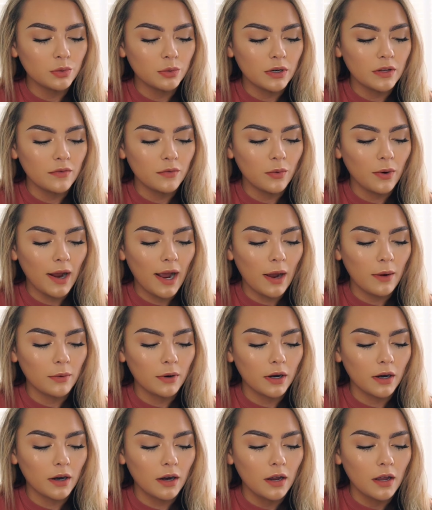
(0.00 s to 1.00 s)

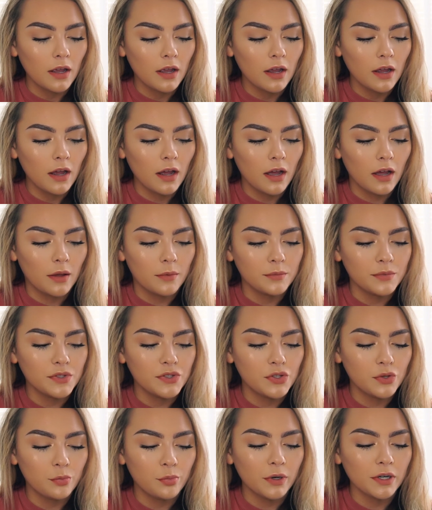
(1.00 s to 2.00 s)
24-Hour
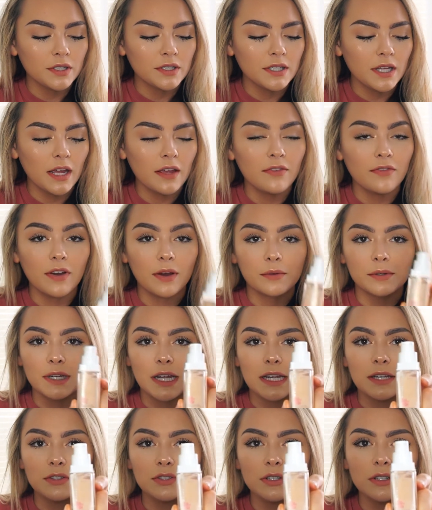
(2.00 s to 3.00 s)
Super Stay
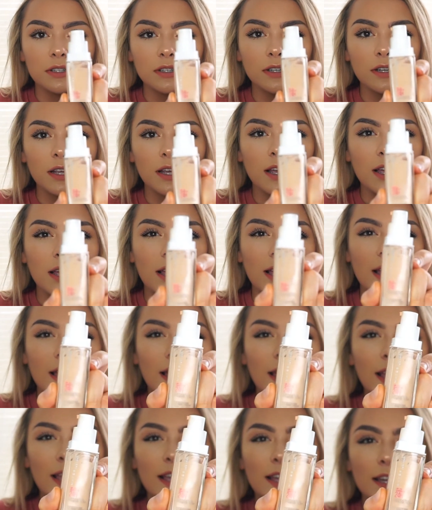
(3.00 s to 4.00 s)
foundation,
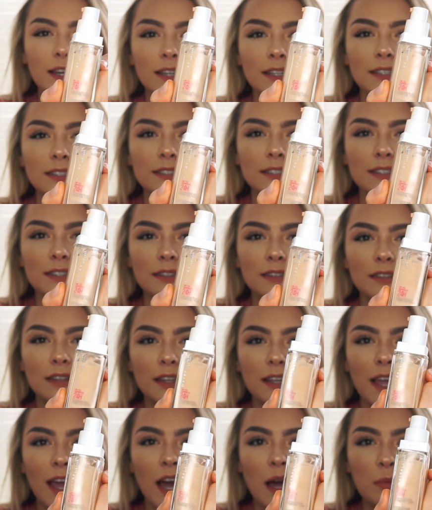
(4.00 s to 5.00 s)
and
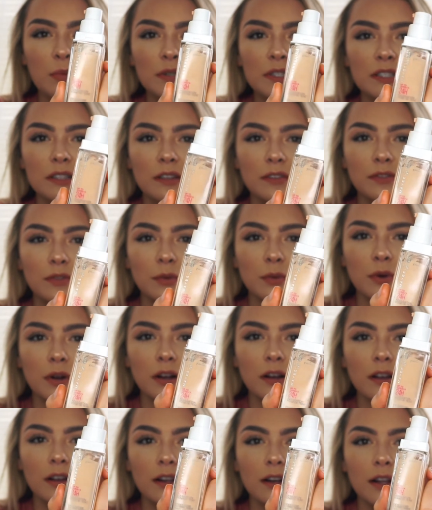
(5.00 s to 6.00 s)
the cap is in the
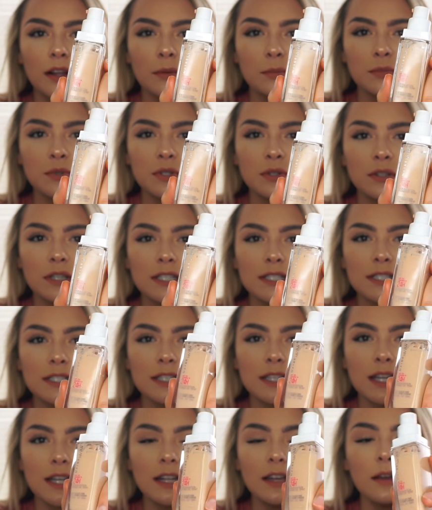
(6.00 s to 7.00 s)
floor and I'm too lazy
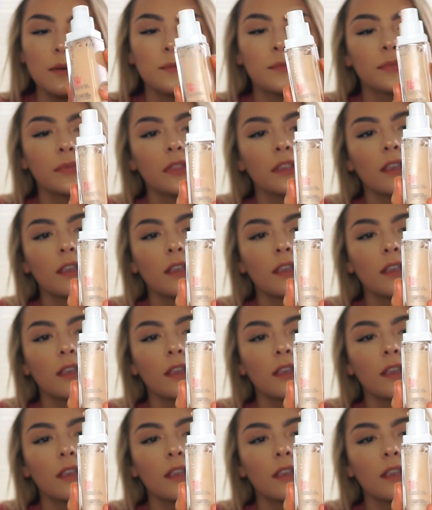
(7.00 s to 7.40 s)
to get it.